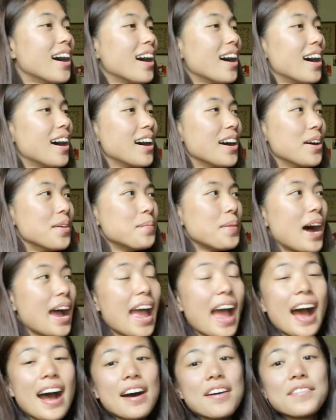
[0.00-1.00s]
I
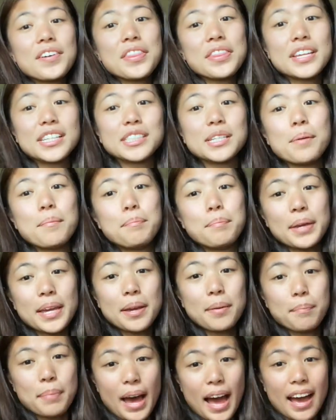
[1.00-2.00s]
have this
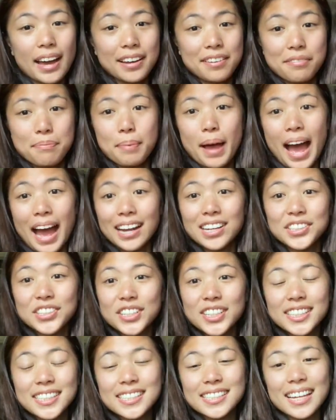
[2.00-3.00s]
big bag of
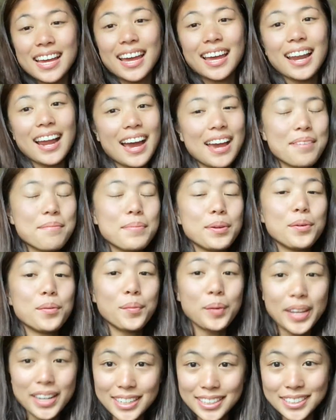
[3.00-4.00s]
packages that I've been
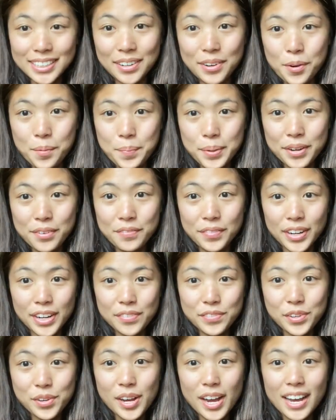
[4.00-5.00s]
waiting to open in front of
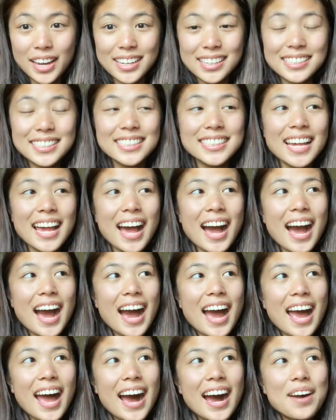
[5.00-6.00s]
you guys
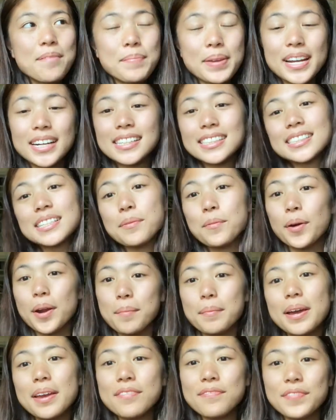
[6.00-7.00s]
because one of
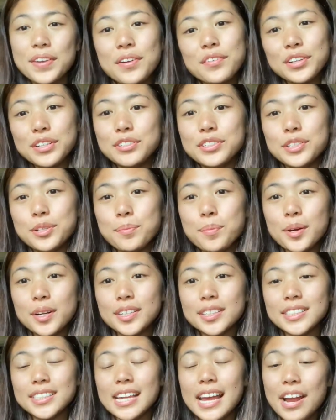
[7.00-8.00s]
my favorite
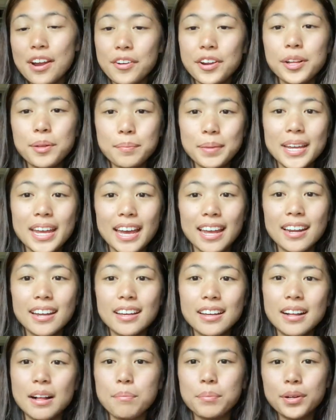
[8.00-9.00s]
YouTubers, Ariel
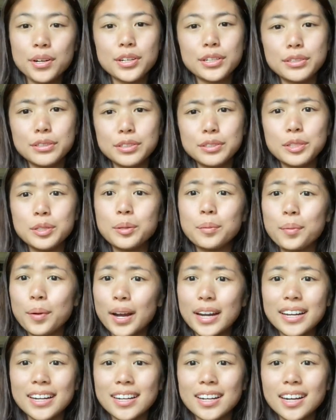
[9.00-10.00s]
McKenna, I'll put her YouTube
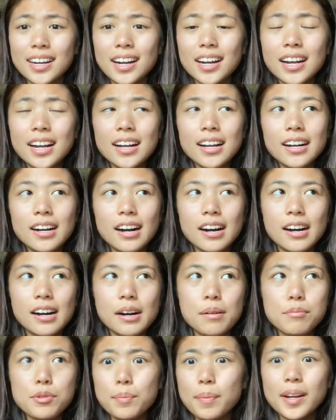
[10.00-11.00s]
right here.
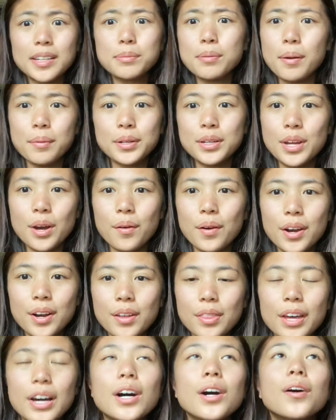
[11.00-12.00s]
You guys probably know her
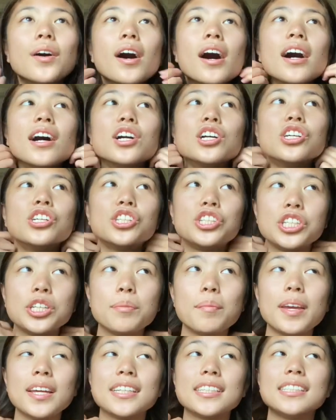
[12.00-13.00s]
though. She
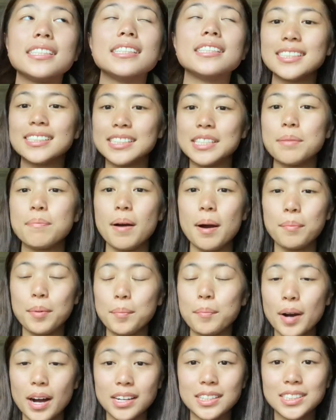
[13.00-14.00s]
makes these in Depop
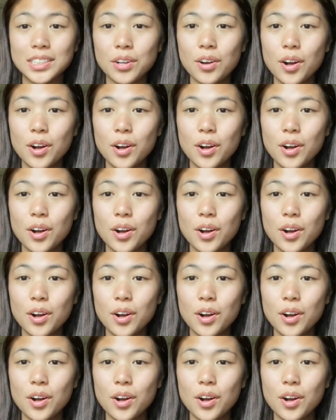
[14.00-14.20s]
unboxing